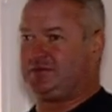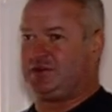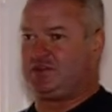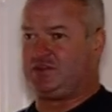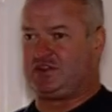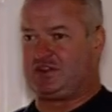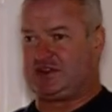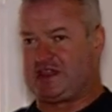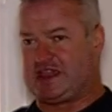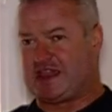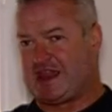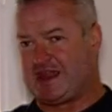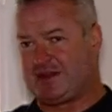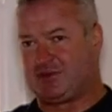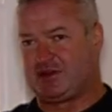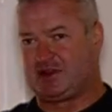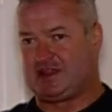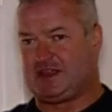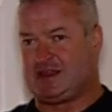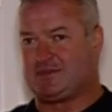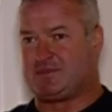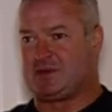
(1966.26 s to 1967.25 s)
using the camera
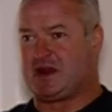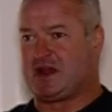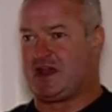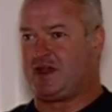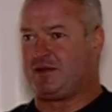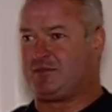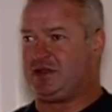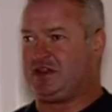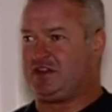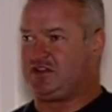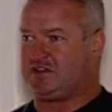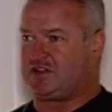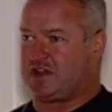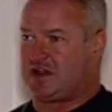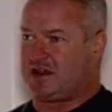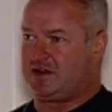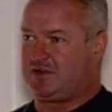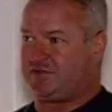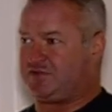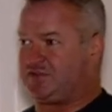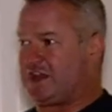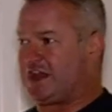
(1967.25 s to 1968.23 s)
to keep an eye on me,
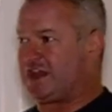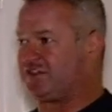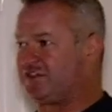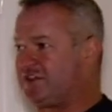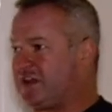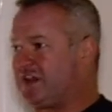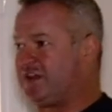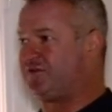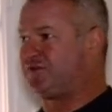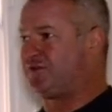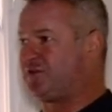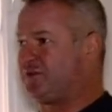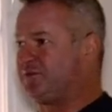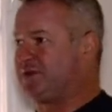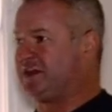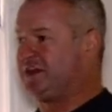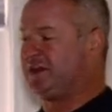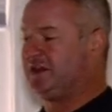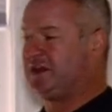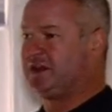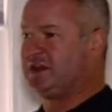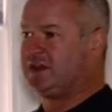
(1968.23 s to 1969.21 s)
shining a flashlight for
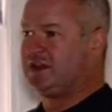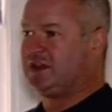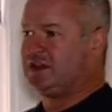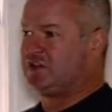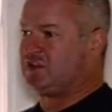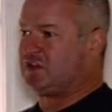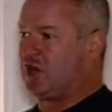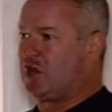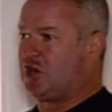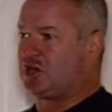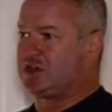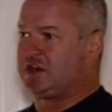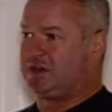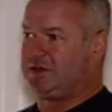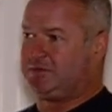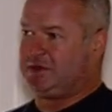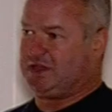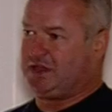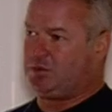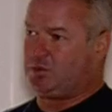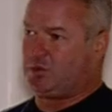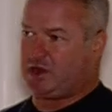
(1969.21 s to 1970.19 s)
me, talking to
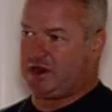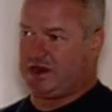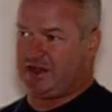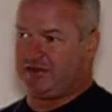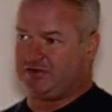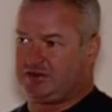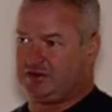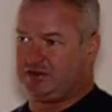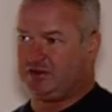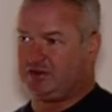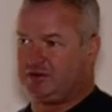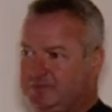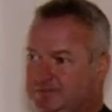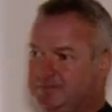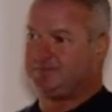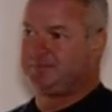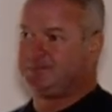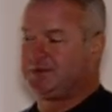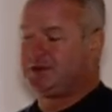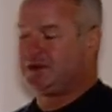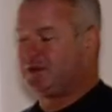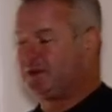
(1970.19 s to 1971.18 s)
me, whatever,
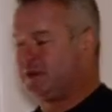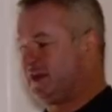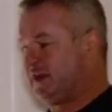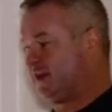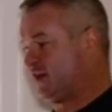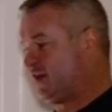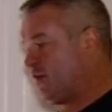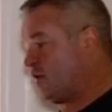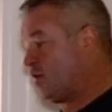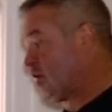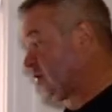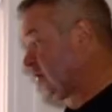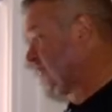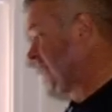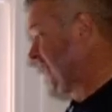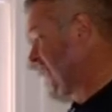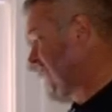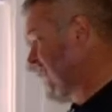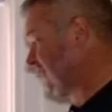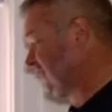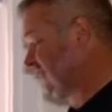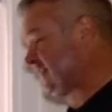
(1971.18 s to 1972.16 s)
or they
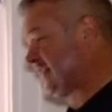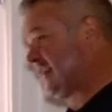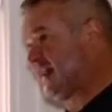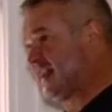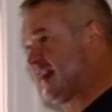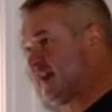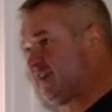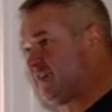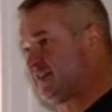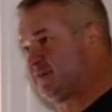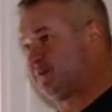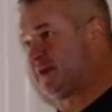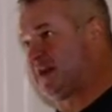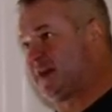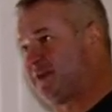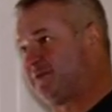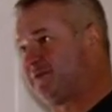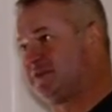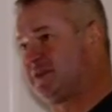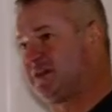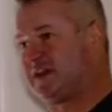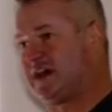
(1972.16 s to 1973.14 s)
can stay down at the
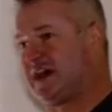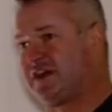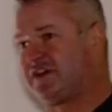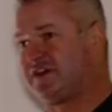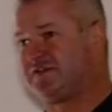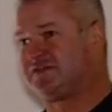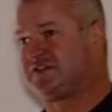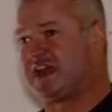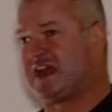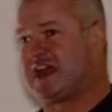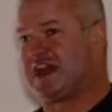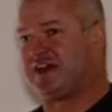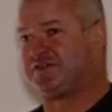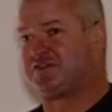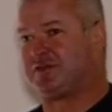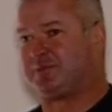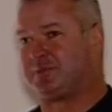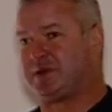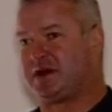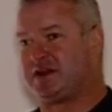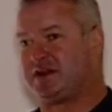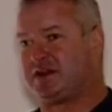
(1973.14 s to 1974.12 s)
bottom of the ladder if they have to
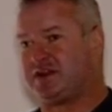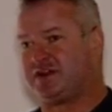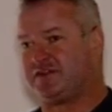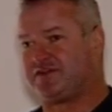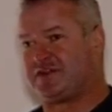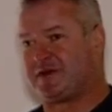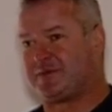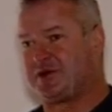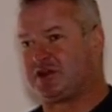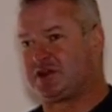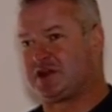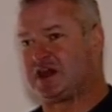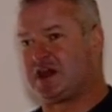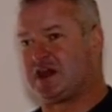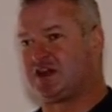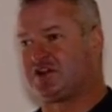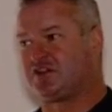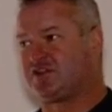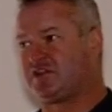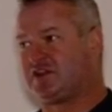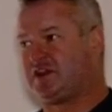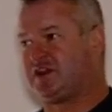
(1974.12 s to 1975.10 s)
butt it, if I'm on
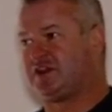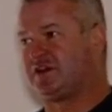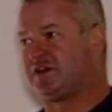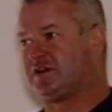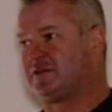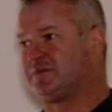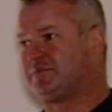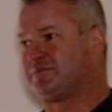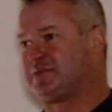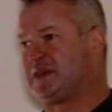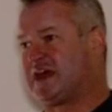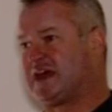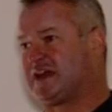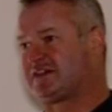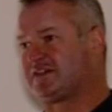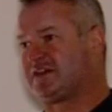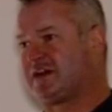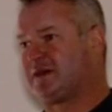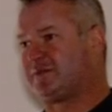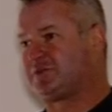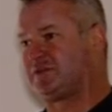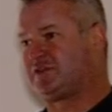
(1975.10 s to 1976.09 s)
concrete or
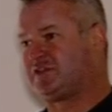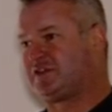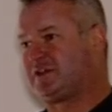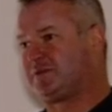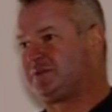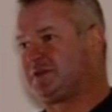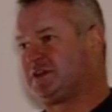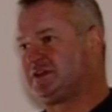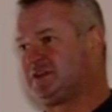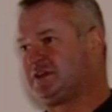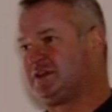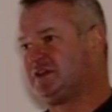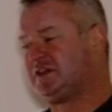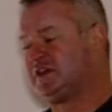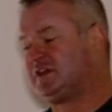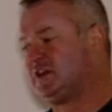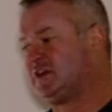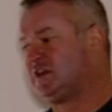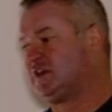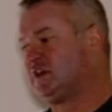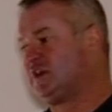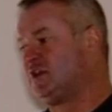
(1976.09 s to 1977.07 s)
blacktop or something.
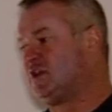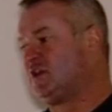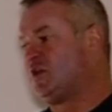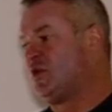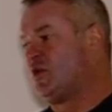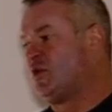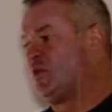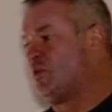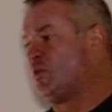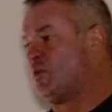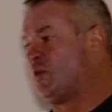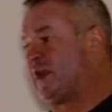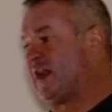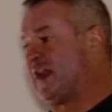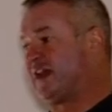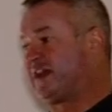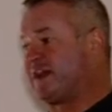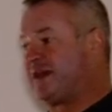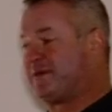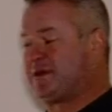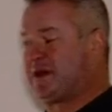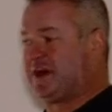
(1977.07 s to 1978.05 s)
When I
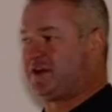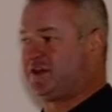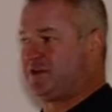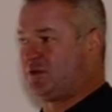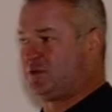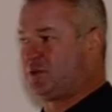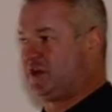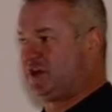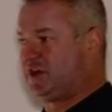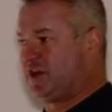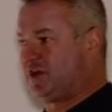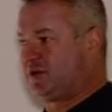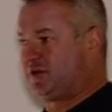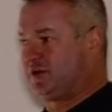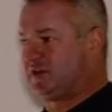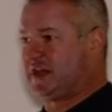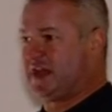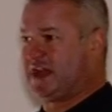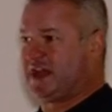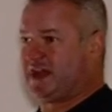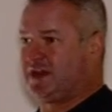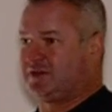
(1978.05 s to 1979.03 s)
come out of the window and
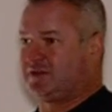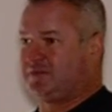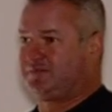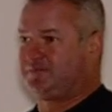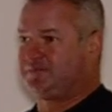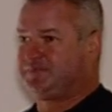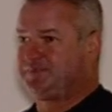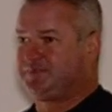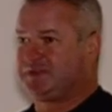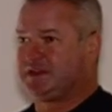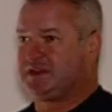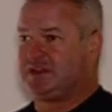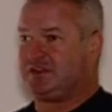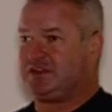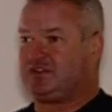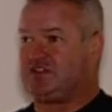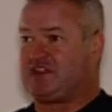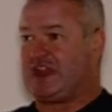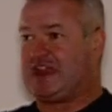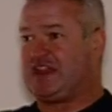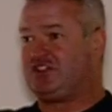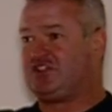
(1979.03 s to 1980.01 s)
down,
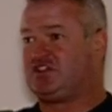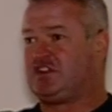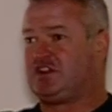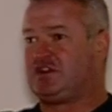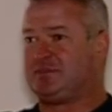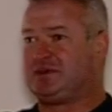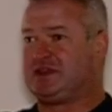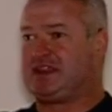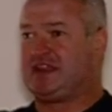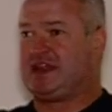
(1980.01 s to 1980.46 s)
Dan should have been